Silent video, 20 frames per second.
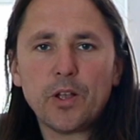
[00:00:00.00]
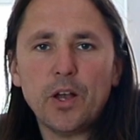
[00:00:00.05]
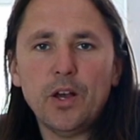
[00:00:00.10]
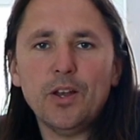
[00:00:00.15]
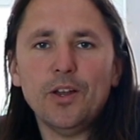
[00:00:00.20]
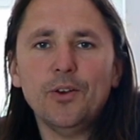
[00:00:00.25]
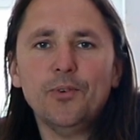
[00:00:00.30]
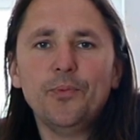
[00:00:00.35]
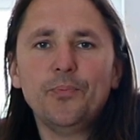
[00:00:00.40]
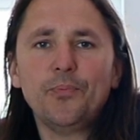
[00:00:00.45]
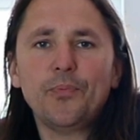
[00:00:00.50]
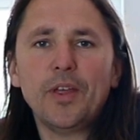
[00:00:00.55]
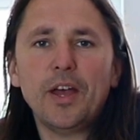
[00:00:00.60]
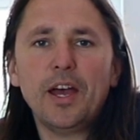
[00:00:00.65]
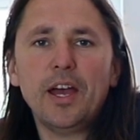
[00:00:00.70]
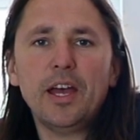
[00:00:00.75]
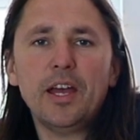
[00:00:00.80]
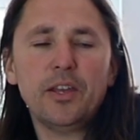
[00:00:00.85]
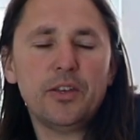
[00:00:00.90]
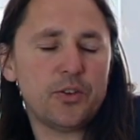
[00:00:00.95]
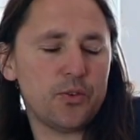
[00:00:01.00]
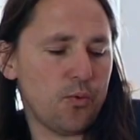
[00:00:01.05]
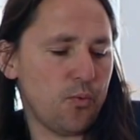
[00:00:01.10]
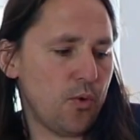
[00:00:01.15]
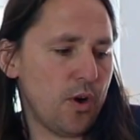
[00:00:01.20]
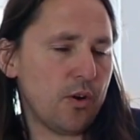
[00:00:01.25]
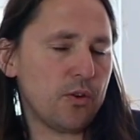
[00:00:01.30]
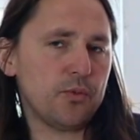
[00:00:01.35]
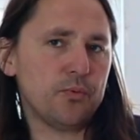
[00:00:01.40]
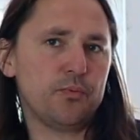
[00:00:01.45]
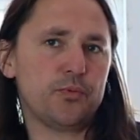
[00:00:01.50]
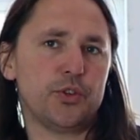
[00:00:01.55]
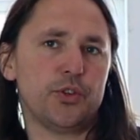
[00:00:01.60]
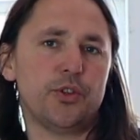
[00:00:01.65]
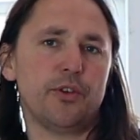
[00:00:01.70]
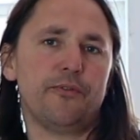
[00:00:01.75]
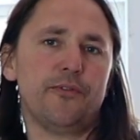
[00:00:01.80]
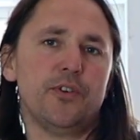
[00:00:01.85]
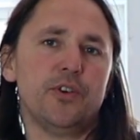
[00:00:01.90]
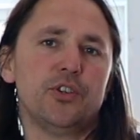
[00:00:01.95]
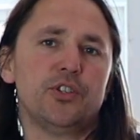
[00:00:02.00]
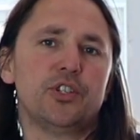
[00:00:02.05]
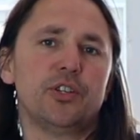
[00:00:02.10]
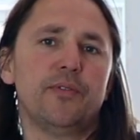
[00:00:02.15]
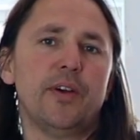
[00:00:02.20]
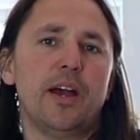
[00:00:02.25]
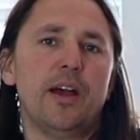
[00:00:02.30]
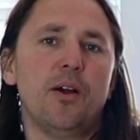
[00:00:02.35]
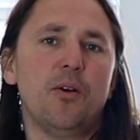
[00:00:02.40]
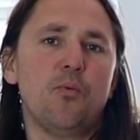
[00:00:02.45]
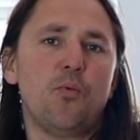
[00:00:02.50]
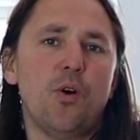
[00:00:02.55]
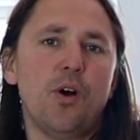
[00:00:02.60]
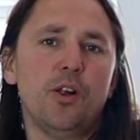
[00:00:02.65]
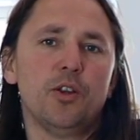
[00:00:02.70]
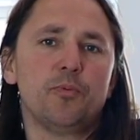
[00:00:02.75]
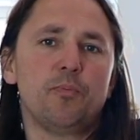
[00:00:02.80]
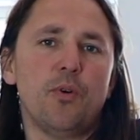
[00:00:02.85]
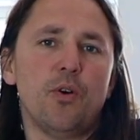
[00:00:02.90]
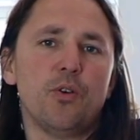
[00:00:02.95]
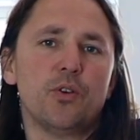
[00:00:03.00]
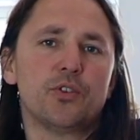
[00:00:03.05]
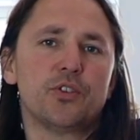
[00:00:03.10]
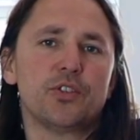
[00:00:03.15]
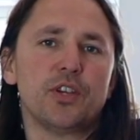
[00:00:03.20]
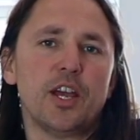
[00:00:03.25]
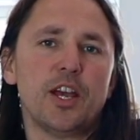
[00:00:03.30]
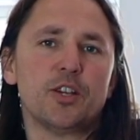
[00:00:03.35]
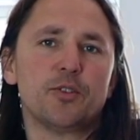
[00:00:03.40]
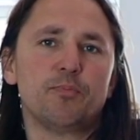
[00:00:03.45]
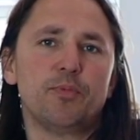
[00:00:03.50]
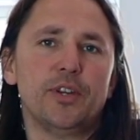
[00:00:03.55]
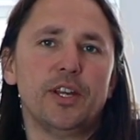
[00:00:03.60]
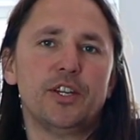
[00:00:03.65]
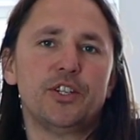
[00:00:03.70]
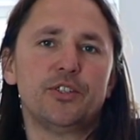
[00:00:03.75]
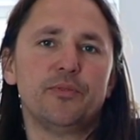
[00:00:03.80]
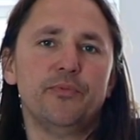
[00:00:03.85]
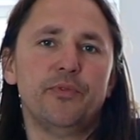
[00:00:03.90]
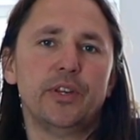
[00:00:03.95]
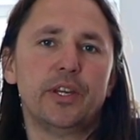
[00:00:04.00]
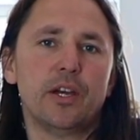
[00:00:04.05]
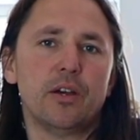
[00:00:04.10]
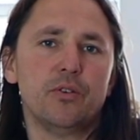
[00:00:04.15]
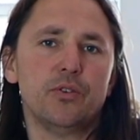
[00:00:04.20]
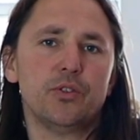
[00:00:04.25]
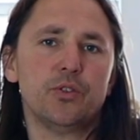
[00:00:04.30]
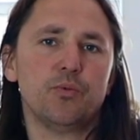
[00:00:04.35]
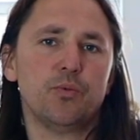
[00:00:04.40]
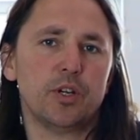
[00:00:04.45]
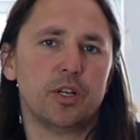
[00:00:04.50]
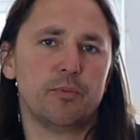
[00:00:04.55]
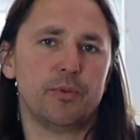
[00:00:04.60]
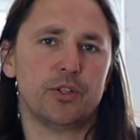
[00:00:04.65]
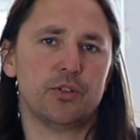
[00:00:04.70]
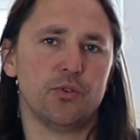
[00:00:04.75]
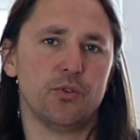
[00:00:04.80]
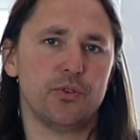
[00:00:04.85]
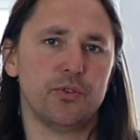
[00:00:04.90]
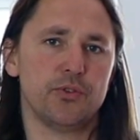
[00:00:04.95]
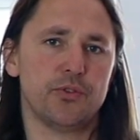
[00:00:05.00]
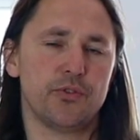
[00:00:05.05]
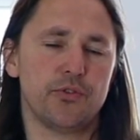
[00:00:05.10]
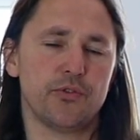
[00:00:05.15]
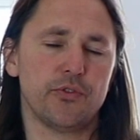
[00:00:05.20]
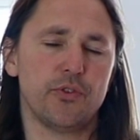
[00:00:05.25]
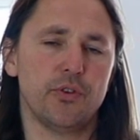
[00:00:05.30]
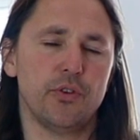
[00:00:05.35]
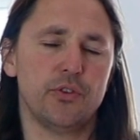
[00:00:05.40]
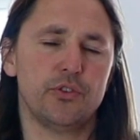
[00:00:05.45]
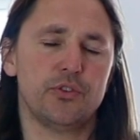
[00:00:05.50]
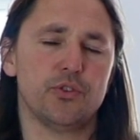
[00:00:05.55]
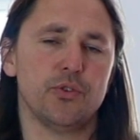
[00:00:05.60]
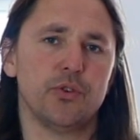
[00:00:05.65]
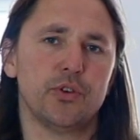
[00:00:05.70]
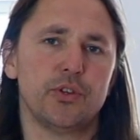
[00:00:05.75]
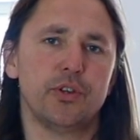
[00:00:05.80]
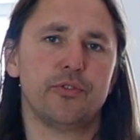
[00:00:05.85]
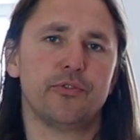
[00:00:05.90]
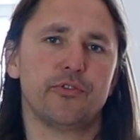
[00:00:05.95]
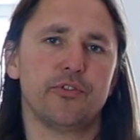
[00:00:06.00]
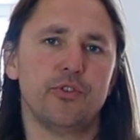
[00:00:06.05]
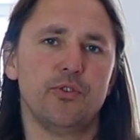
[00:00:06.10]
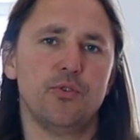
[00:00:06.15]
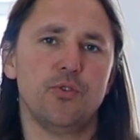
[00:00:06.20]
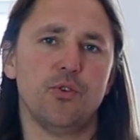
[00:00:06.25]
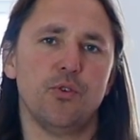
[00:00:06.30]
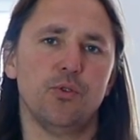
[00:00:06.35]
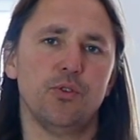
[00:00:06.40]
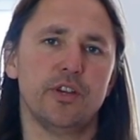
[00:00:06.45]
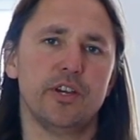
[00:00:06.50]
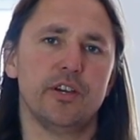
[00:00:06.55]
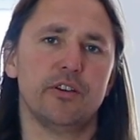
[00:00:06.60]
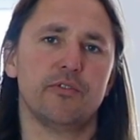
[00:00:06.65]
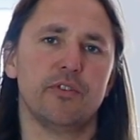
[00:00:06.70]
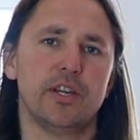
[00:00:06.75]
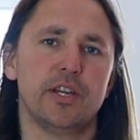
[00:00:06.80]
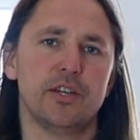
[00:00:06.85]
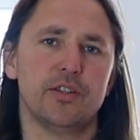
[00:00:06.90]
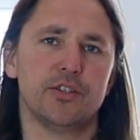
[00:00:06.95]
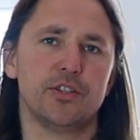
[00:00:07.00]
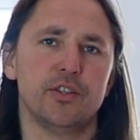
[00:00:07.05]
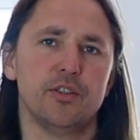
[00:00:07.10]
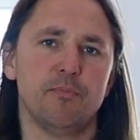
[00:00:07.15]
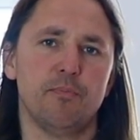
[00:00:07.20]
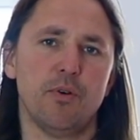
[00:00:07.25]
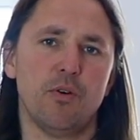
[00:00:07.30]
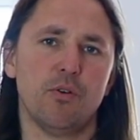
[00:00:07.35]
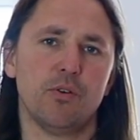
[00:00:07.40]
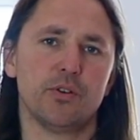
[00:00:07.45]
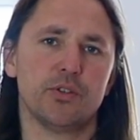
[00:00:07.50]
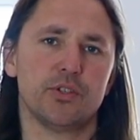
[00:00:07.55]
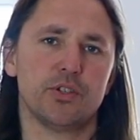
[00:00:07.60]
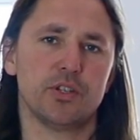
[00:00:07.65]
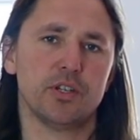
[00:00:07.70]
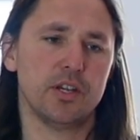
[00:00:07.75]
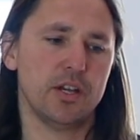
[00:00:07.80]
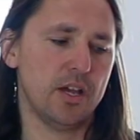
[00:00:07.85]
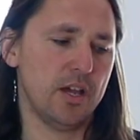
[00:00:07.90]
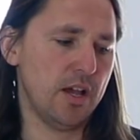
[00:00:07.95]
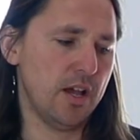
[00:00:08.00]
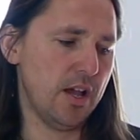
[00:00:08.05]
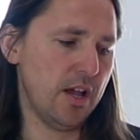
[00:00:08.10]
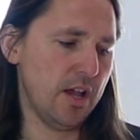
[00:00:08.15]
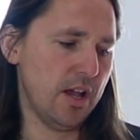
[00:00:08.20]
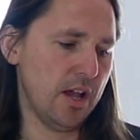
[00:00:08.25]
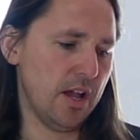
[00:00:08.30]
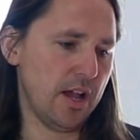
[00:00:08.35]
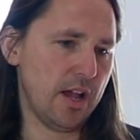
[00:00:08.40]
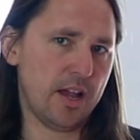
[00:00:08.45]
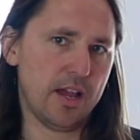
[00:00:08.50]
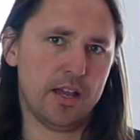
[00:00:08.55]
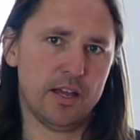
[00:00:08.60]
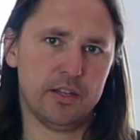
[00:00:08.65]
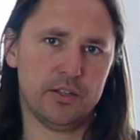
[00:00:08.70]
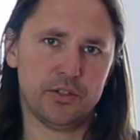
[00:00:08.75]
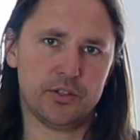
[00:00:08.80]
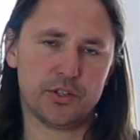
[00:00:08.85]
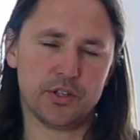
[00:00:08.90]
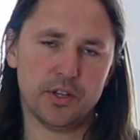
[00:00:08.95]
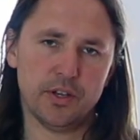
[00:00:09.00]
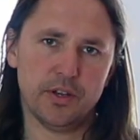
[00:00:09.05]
Hello and welcome to the first of our Wild Box explanation videos. We're going to be talking you through all the ingredients in the box, and